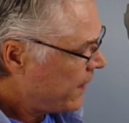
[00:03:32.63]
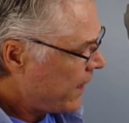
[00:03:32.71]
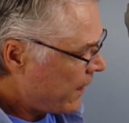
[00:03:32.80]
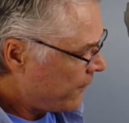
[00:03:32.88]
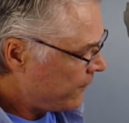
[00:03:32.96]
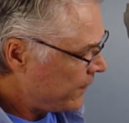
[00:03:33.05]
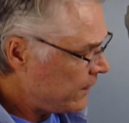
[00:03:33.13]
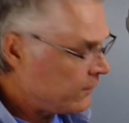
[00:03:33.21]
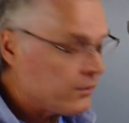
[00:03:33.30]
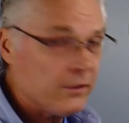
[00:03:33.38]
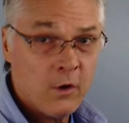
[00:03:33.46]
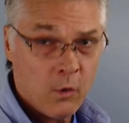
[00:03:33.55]
And we need
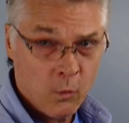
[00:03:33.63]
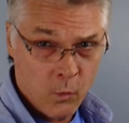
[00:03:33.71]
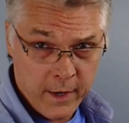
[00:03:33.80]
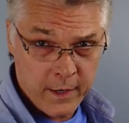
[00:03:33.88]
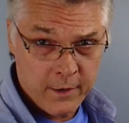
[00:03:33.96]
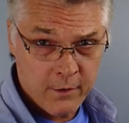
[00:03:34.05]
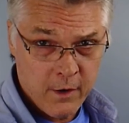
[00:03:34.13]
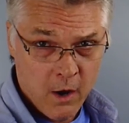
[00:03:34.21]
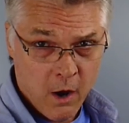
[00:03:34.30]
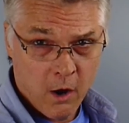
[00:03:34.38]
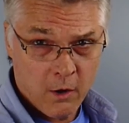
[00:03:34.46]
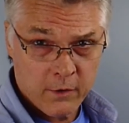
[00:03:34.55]
to know where
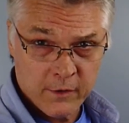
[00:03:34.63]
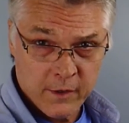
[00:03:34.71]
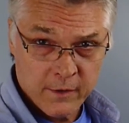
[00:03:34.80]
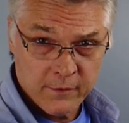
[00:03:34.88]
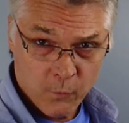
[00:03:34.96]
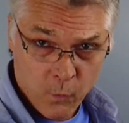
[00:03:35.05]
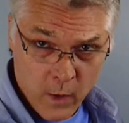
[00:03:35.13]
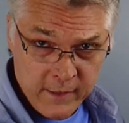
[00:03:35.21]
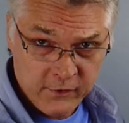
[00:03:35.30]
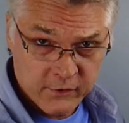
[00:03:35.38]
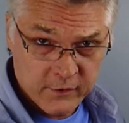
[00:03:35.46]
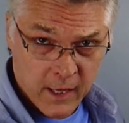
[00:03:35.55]
our
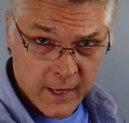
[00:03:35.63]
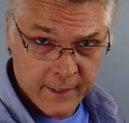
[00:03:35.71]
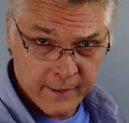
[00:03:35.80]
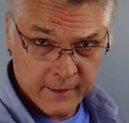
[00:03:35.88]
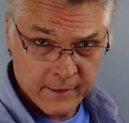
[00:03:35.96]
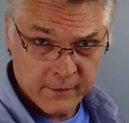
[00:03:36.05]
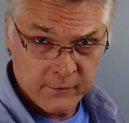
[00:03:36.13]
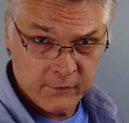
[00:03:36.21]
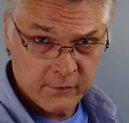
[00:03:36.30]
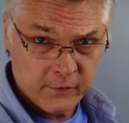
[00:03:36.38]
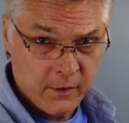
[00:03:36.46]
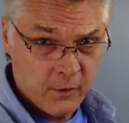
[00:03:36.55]
waistline
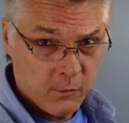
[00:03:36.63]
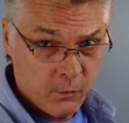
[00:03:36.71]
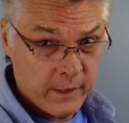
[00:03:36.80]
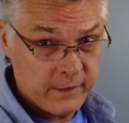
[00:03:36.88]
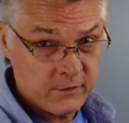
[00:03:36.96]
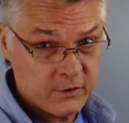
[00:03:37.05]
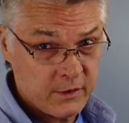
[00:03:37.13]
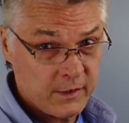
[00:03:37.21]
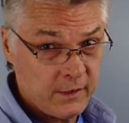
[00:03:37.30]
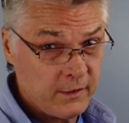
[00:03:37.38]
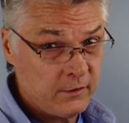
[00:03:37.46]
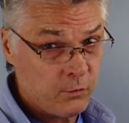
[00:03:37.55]
is, which
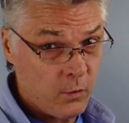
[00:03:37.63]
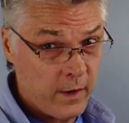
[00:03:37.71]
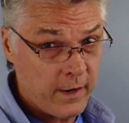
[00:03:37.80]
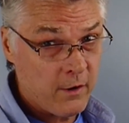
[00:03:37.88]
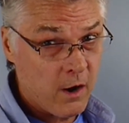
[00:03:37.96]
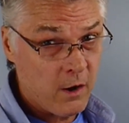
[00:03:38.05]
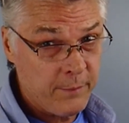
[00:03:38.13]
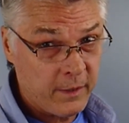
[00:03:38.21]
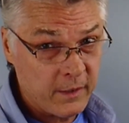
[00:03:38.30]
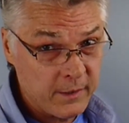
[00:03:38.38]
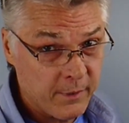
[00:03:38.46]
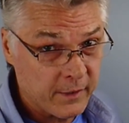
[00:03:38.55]
is where our belly
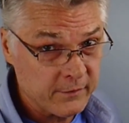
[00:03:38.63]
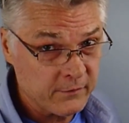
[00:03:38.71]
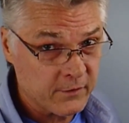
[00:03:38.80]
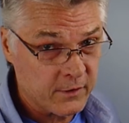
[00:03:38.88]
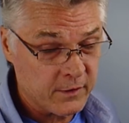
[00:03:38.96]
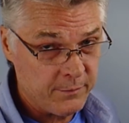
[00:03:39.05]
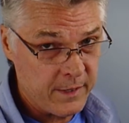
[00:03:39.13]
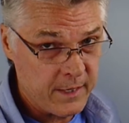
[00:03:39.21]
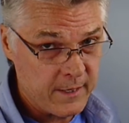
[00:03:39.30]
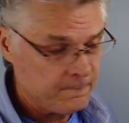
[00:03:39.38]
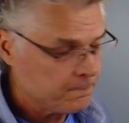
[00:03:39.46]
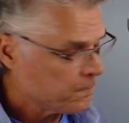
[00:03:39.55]
button's going to be.
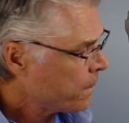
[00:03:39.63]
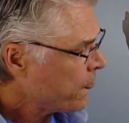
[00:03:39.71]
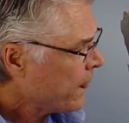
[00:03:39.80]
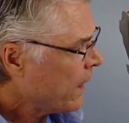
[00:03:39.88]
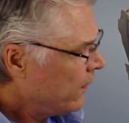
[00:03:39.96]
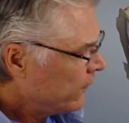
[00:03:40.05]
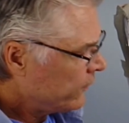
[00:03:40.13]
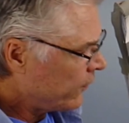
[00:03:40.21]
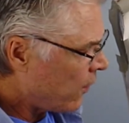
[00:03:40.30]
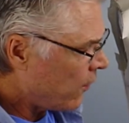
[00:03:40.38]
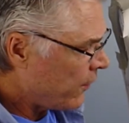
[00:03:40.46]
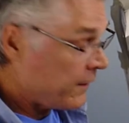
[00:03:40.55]

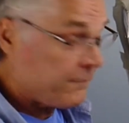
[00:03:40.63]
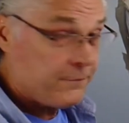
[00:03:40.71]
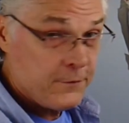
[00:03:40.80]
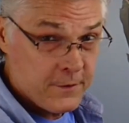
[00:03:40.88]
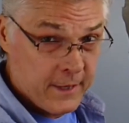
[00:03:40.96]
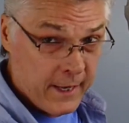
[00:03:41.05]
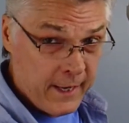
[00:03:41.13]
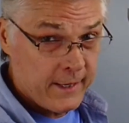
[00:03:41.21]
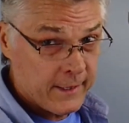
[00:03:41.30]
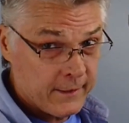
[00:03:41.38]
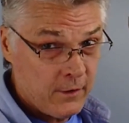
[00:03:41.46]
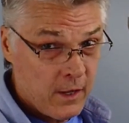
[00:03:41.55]
So if you
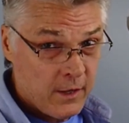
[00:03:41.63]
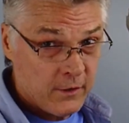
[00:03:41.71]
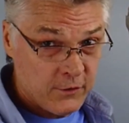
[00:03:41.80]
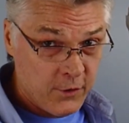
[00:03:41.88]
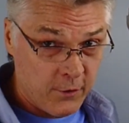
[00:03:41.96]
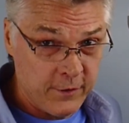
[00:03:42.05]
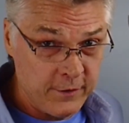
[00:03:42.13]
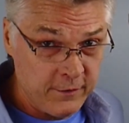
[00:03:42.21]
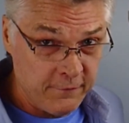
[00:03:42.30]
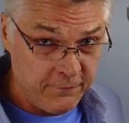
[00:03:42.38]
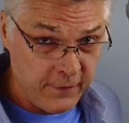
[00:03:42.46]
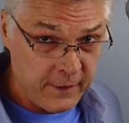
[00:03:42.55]
can, during the
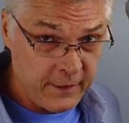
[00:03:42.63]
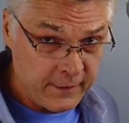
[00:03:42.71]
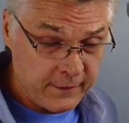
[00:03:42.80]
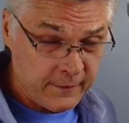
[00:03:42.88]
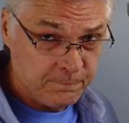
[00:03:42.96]
fitting